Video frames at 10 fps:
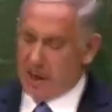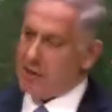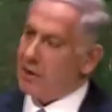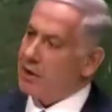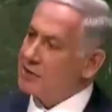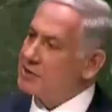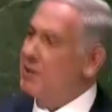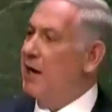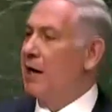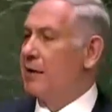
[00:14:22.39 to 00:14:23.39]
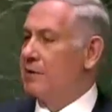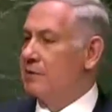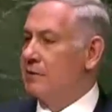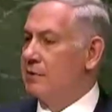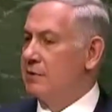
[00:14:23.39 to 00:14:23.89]
and all the smiles
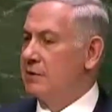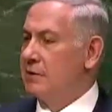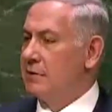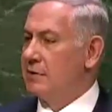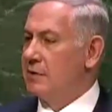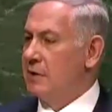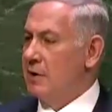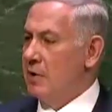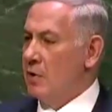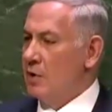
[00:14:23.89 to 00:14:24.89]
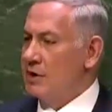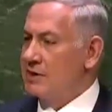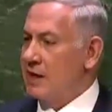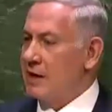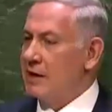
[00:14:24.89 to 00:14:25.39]
will
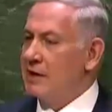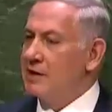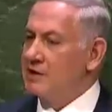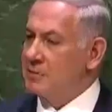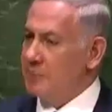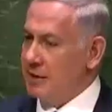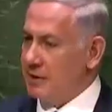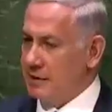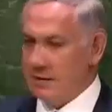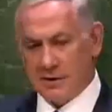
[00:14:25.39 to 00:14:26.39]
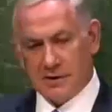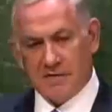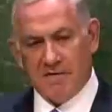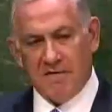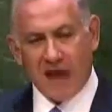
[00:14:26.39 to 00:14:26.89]
suddenly disappear. They'll
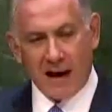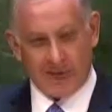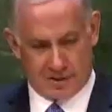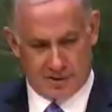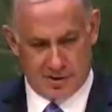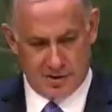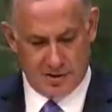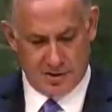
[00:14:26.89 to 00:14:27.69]
just vanish.